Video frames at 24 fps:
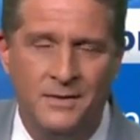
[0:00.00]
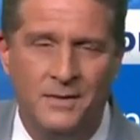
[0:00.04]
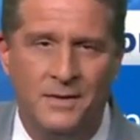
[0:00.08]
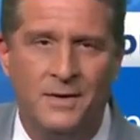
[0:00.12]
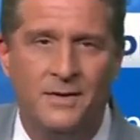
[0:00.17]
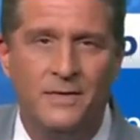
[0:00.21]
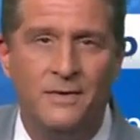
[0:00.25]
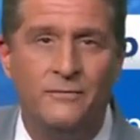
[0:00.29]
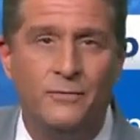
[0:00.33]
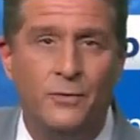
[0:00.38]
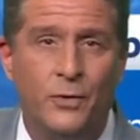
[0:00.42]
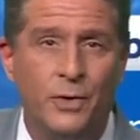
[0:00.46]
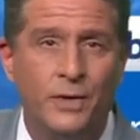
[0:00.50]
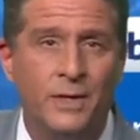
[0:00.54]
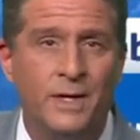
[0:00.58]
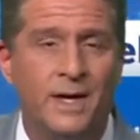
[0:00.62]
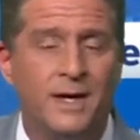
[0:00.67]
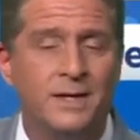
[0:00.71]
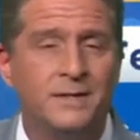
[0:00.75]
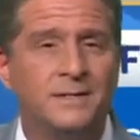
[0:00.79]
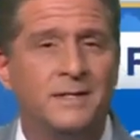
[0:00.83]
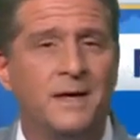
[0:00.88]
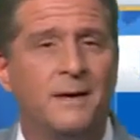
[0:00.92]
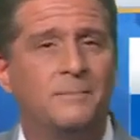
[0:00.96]
in the
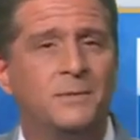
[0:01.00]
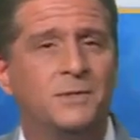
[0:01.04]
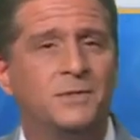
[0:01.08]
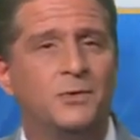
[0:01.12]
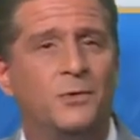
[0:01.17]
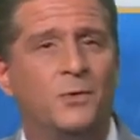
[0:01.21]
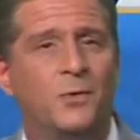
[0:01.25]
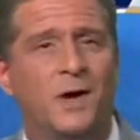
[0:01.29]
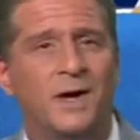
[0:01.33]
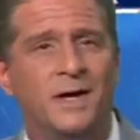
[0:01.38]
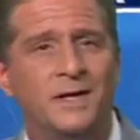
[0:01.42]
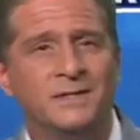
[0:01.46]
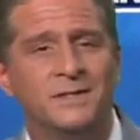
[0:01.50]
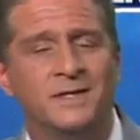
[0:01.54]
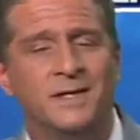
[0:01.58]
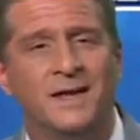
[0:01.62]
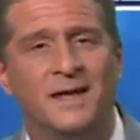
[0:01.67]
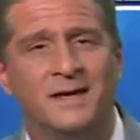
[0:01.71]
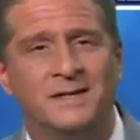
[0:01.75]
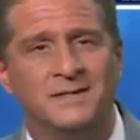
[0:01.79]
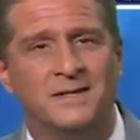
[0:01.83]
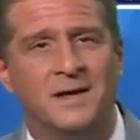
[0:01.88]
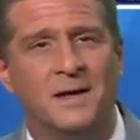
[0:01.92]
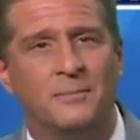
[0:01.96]
forecast temperature-wise the
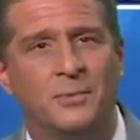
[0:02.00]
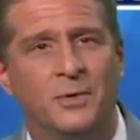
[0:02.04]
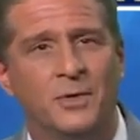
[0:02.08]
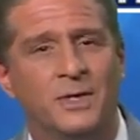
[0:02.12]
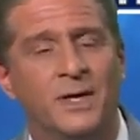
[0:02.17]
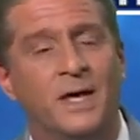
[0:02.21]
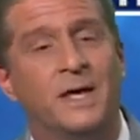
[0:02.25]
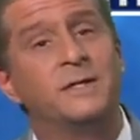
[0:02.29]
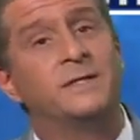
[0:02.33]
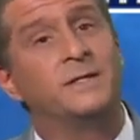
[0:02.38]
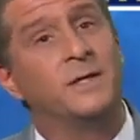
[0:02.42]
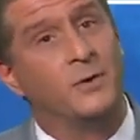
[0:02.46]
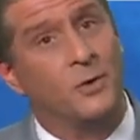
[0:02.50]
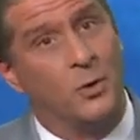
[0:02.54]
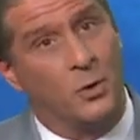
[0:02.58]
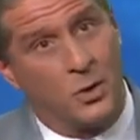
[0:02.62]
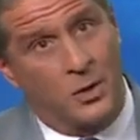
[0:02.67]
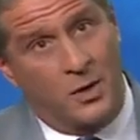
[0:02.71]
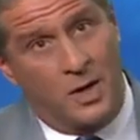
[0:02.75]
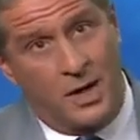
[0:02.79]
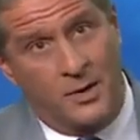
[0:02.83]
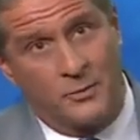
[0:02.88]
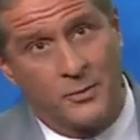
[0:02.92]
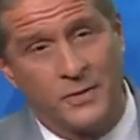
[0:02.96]
next couple of days to go
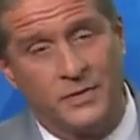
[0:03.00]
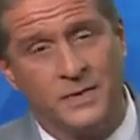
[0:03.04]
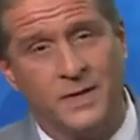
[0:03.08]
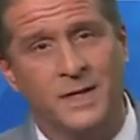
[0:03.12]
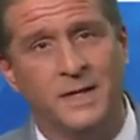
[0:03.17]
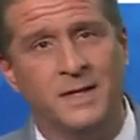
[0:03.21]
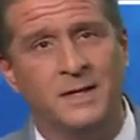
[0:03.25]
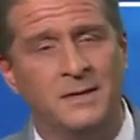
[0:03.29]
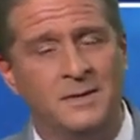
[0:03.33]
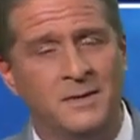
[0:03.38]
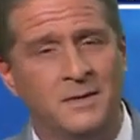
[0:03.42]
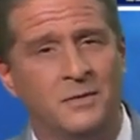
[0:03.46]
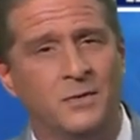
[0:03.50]
along with the